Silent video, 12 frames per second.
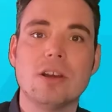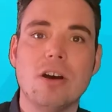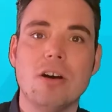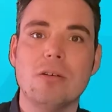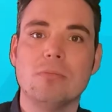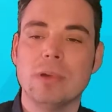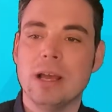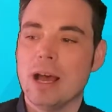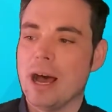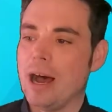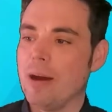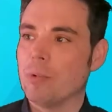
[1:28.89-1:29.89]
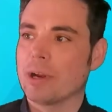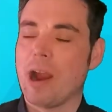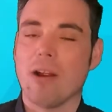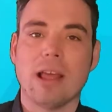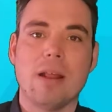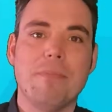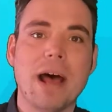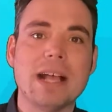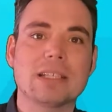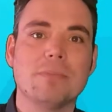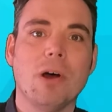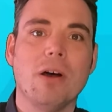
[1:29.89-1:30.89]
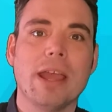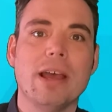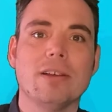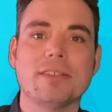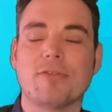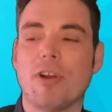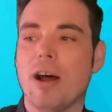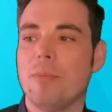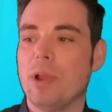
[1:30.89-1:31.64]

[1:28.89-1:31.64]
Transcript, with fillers: Dome, where Carolina basketball hails from.